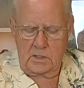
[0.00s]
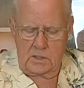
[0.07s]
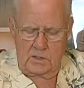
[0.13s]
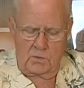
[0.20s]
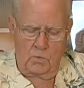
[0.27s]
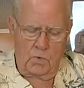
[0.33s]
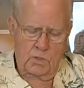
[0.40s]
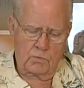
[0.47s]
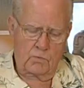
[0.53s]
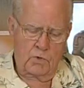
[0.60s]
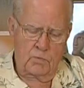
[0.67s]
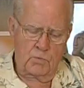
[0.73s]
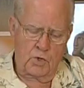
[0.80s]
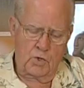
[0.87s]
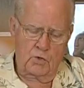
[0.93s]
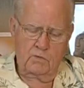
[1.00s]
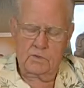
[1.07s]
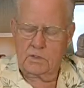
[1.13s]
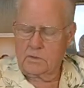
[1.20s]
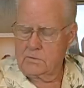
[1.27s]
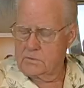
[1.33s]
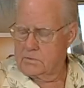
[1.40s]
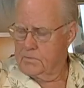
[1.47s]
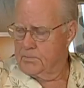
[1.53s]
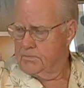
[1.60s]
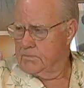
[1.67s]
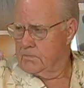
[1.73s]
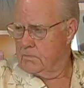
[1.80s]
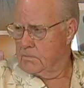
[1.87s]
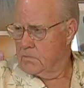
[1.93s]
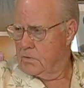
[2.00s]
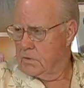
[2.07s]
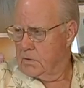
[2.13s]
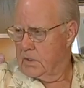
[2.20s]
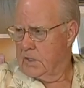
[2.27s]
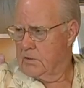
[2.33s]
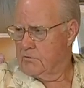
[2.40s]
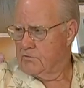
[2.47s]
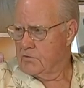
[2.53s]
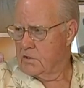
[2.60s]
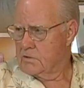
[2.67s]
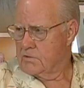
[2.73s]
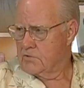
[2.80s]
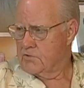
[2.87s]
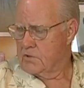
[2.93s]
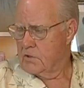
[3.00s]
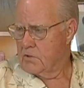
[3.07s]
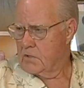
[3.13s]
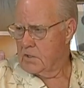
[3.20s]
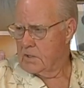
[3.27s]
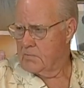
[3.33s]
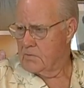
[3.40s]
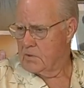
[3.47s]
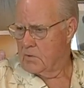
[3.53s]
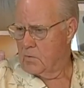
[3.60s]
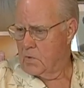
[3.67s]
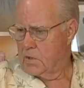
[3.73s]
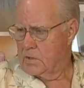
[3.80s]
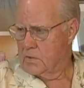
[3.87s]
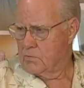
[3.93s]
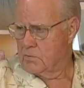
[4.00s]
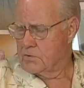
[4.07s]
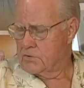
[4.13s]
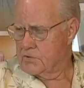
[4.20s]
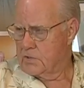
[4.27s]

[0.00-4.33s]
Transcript: the one removed, and insert the serial number of the one that was